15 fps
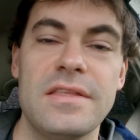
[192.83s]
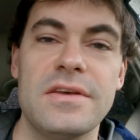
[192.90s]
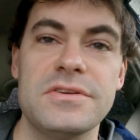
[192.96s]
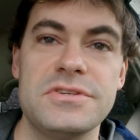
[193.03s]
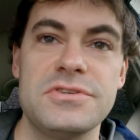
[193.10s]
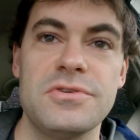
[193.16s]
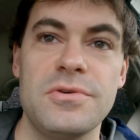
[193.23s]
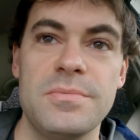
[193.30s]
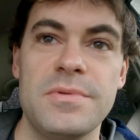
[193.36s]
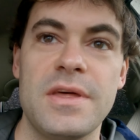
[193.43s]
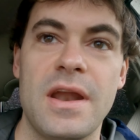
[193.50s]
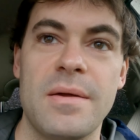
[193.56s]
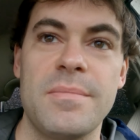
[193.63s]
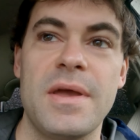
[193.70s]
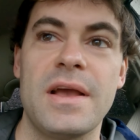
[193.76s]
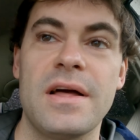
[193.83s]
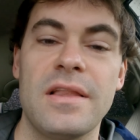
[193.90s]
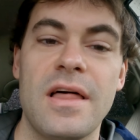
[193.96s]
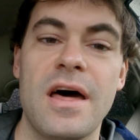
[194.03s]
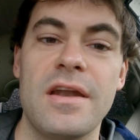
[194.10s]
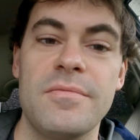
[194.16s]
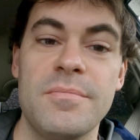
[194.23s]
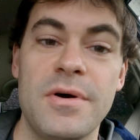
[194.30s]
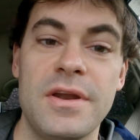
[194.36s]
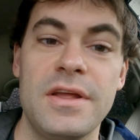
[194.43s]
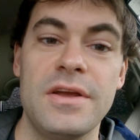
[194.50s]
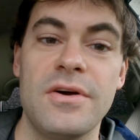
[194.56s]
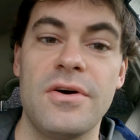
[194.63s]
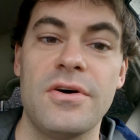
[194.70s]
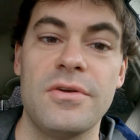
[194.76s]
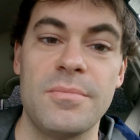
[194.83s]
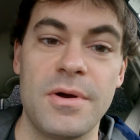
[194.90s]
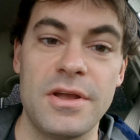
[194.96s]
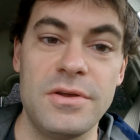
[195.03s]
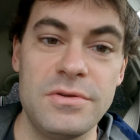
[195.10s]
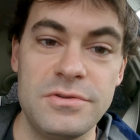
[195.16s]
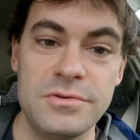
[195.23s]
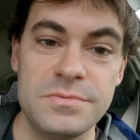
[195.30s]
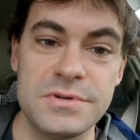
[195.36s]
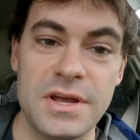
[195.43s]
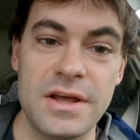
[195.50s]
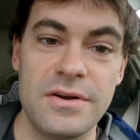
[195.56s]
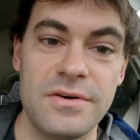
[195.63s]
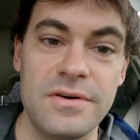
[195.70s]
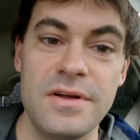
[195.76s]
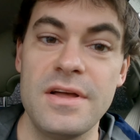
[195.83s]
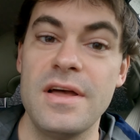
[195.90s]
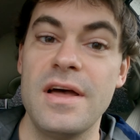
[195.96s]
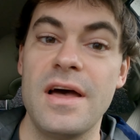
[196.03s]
assume that I make a lot of money on my YouTube channel.